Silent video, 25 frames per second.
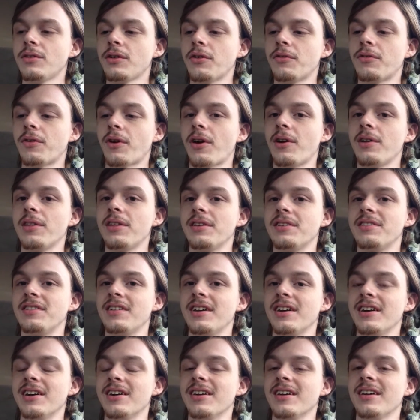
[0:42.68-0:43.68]
far this
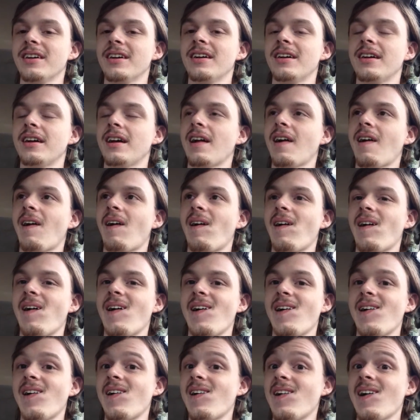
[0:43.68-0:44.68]
year.
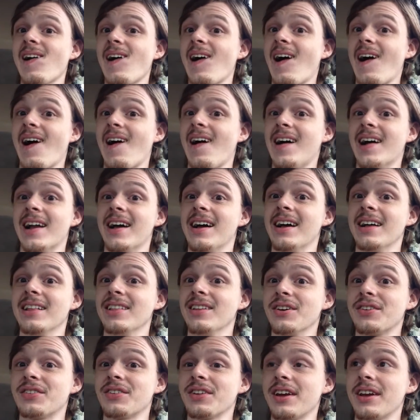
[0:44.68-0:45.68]
It
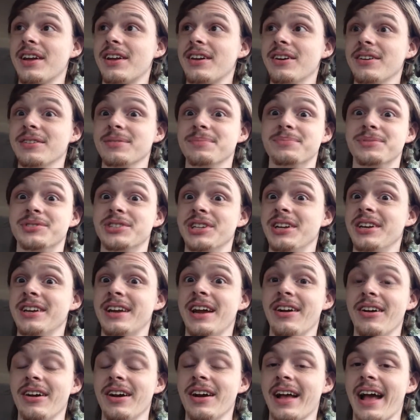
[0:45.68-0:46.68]
looks like your
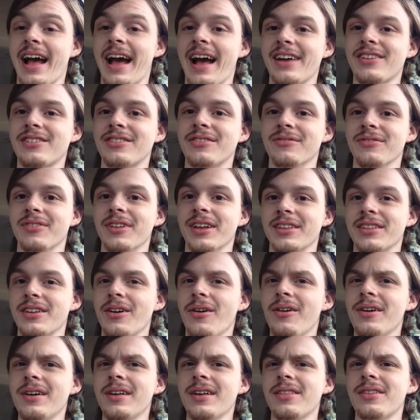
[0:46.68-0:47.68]
generic action flick. The
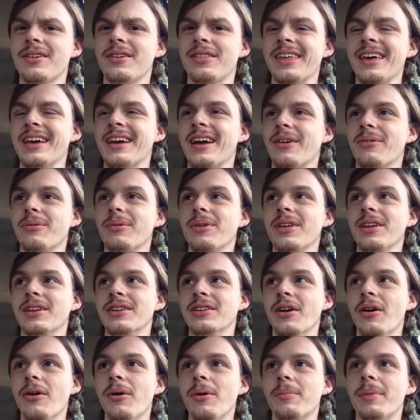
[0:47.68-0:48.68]
only other thing I really
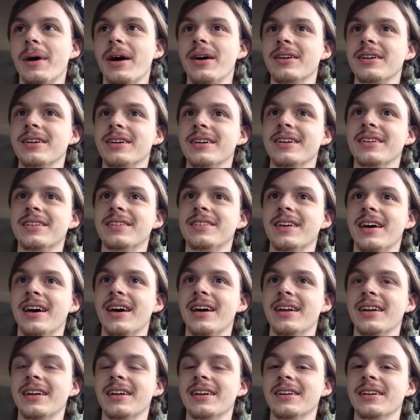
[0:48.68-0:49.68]
know about it is
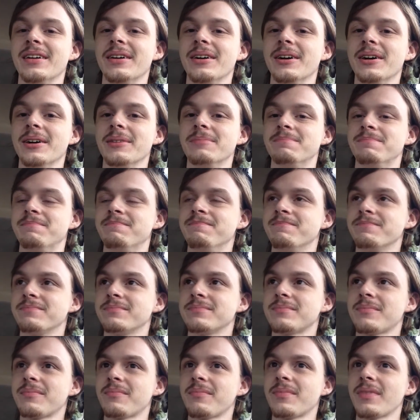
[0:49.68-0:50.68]
that
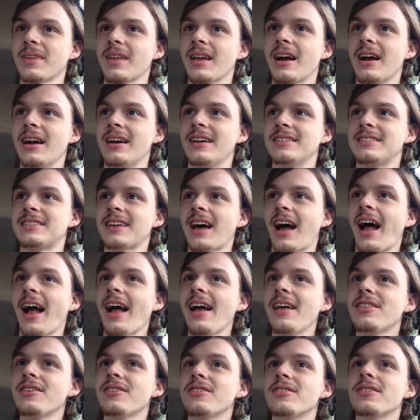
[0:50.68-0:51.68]
it's
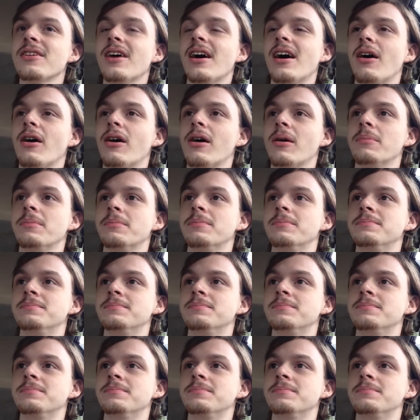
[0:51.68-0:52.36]
either a